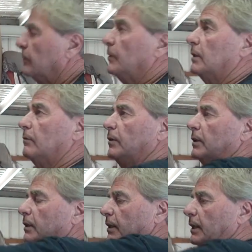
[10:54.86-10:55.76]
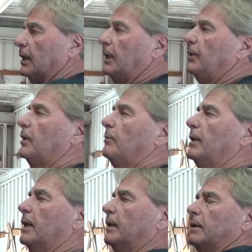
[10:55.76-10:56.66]
you can feel it again, and then you come
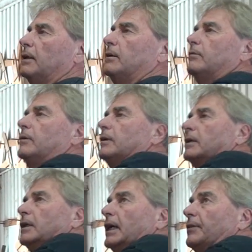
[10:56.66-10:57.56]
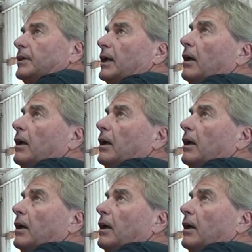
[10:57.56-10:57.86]
back at another, at the